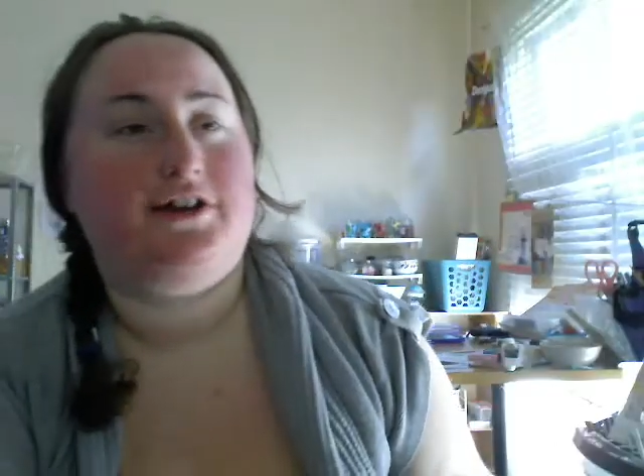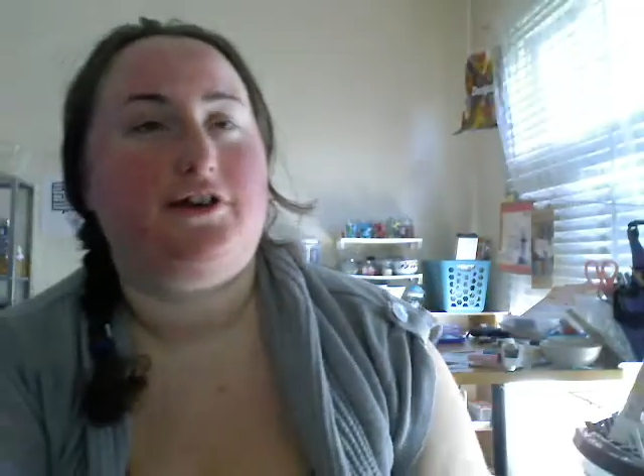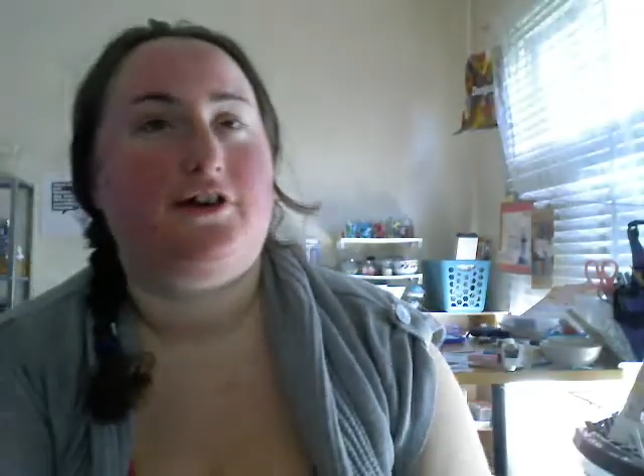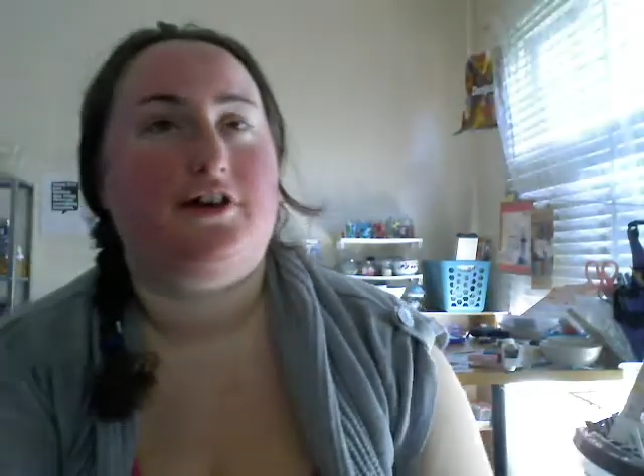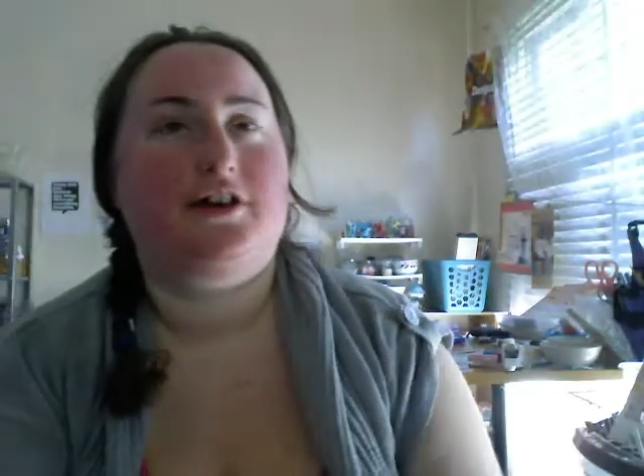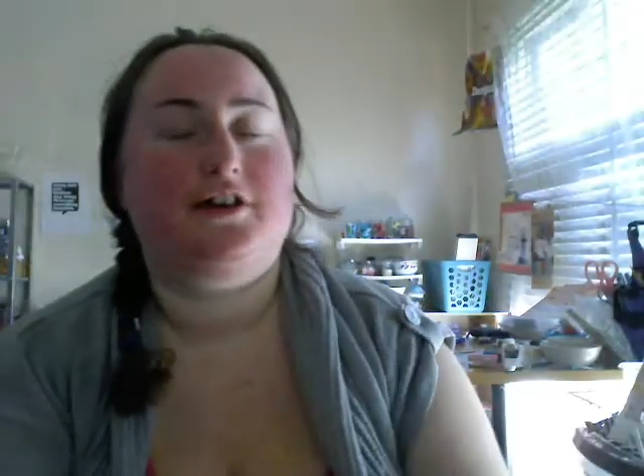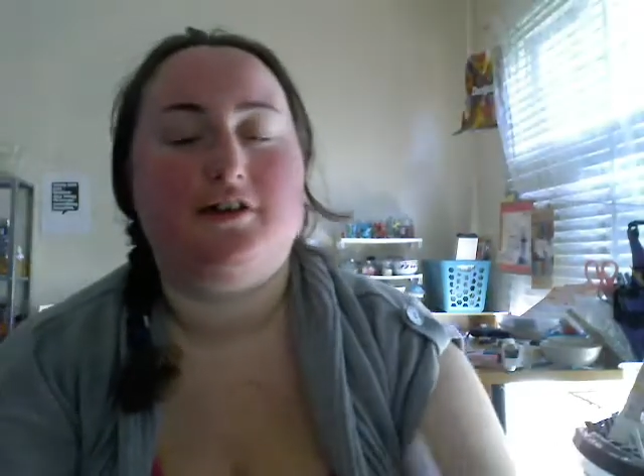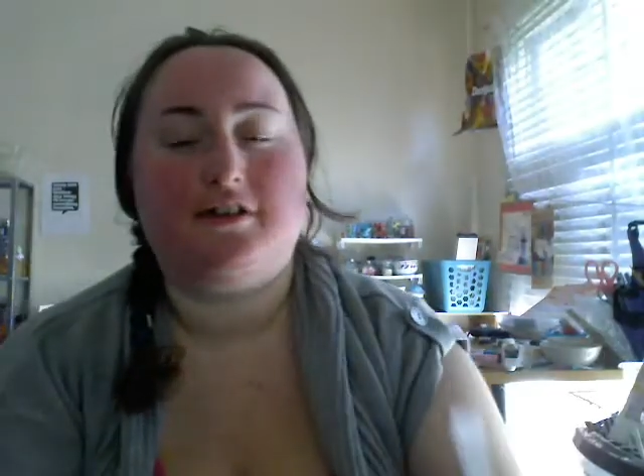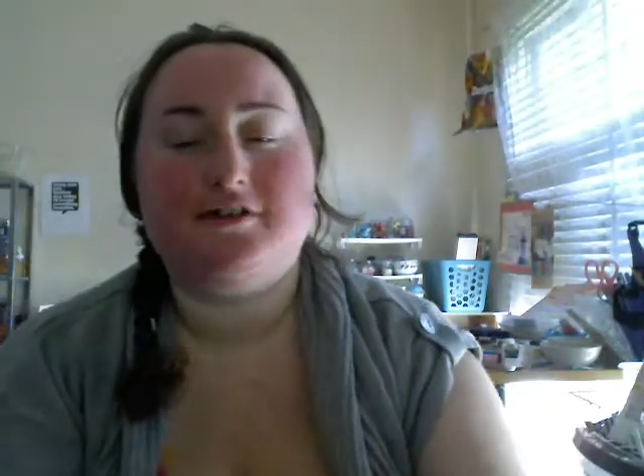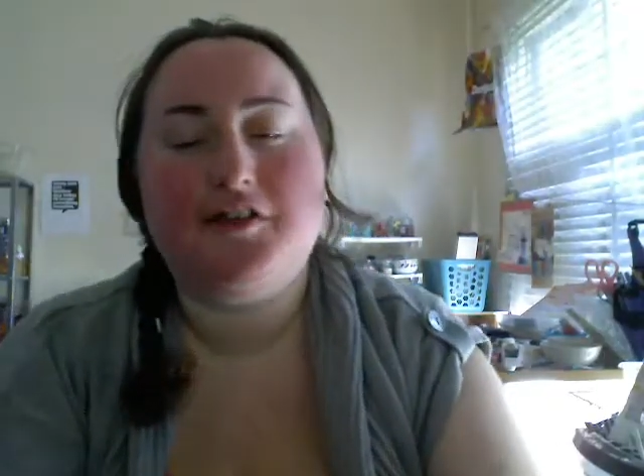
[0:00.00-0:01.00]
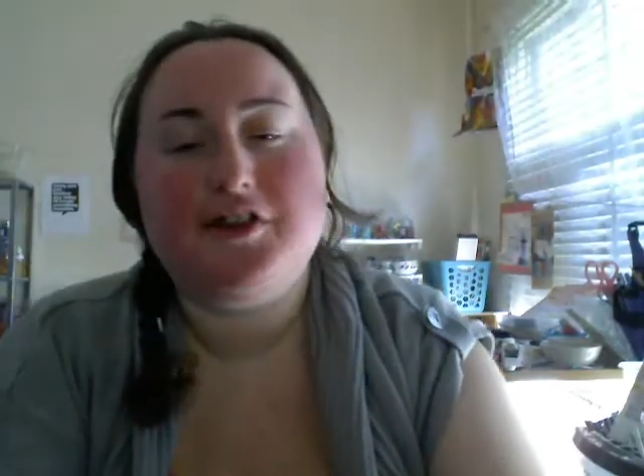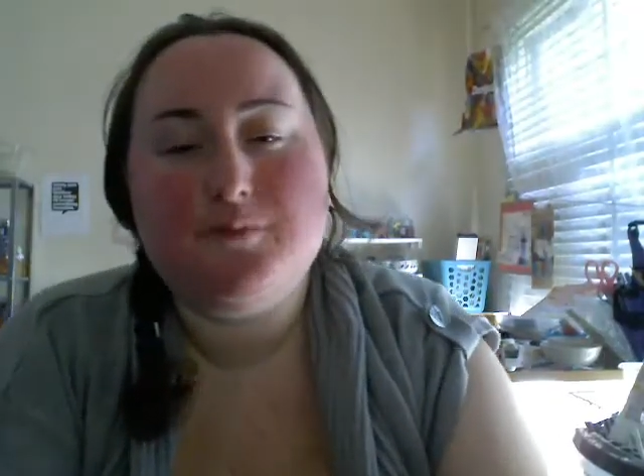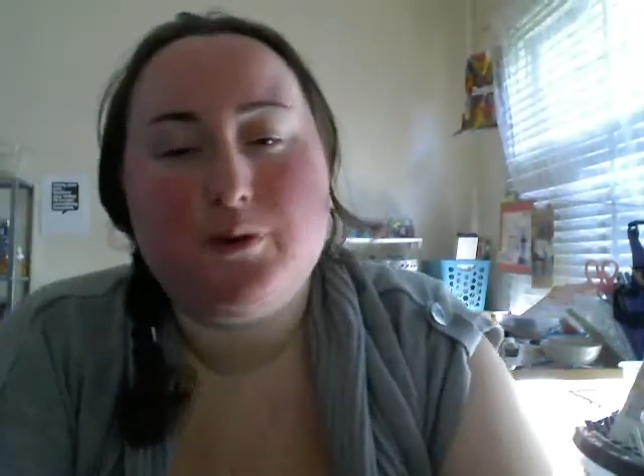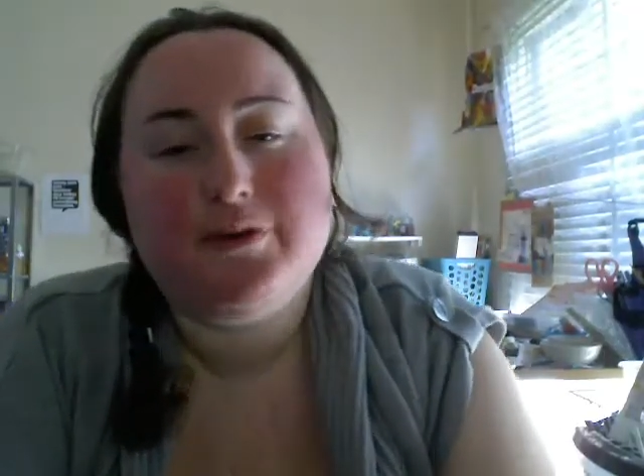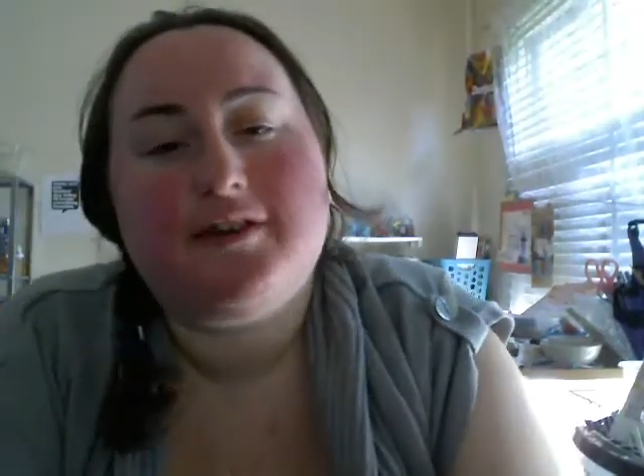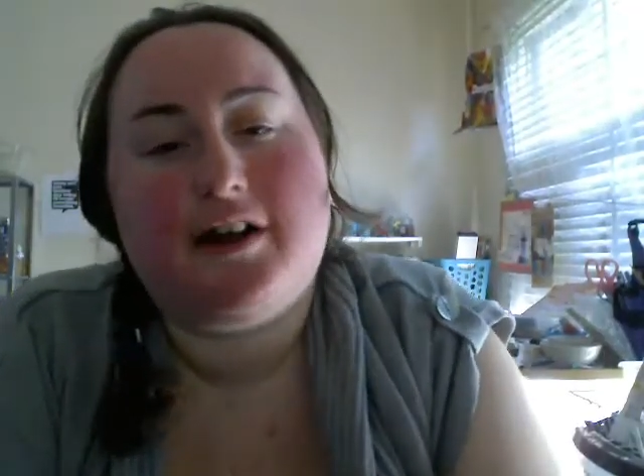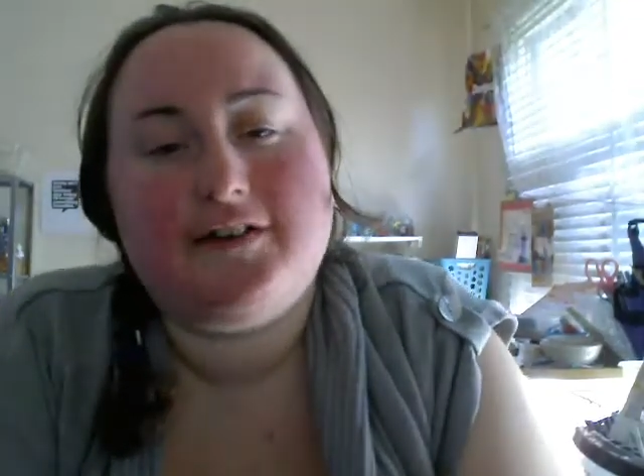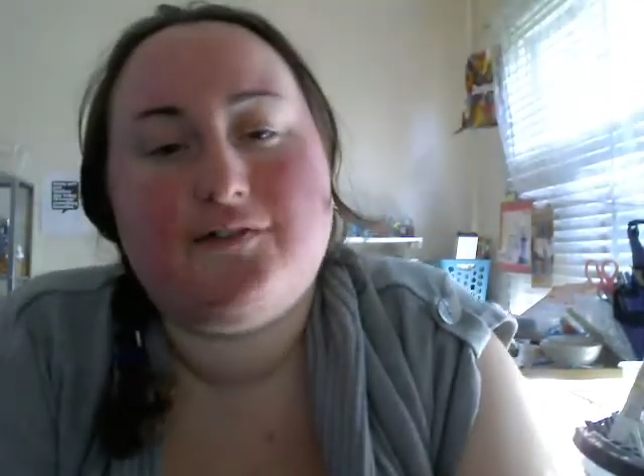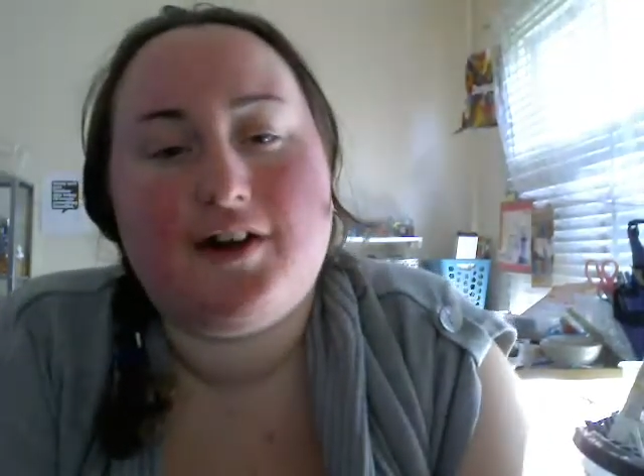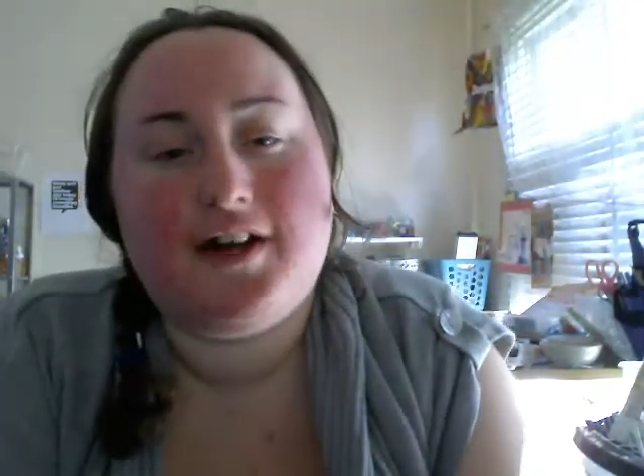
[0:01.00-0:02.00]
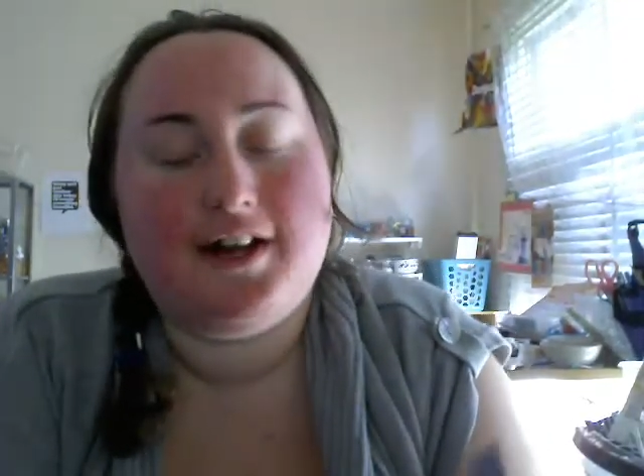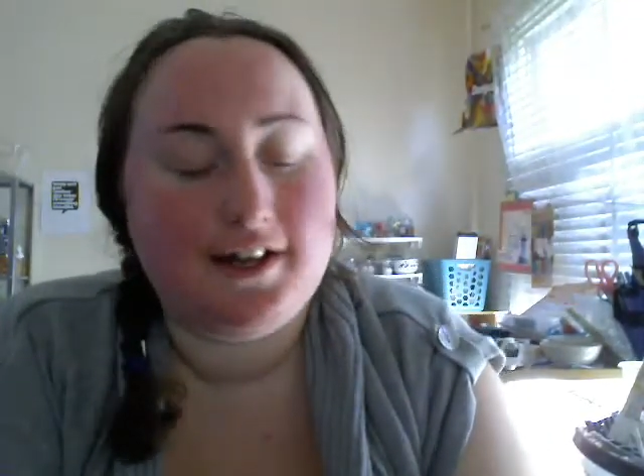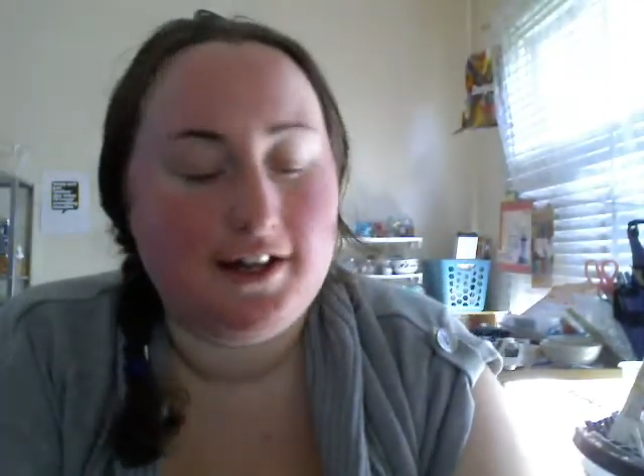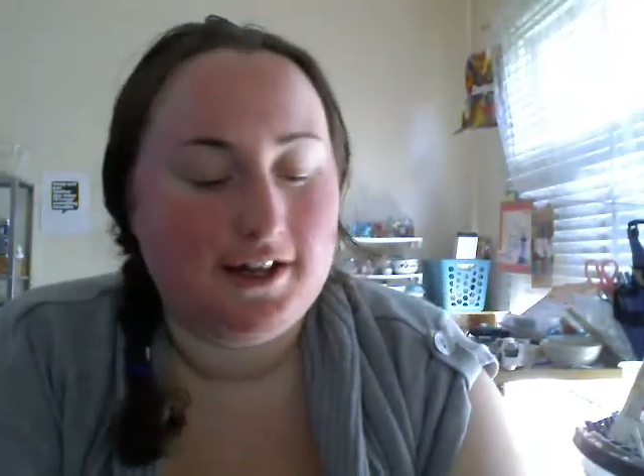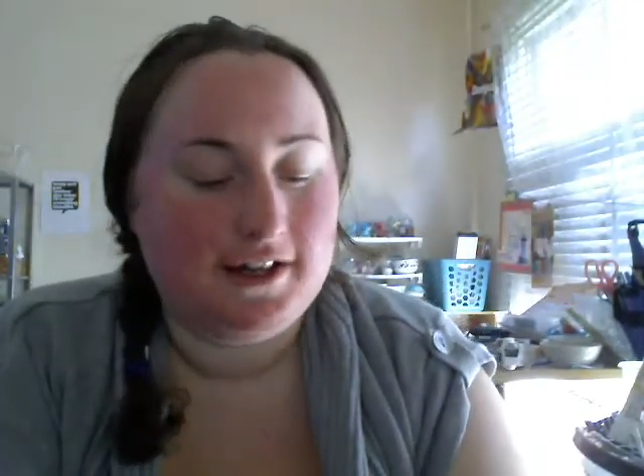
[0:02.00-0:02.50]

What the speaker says: and you know, there's nothing more satisfying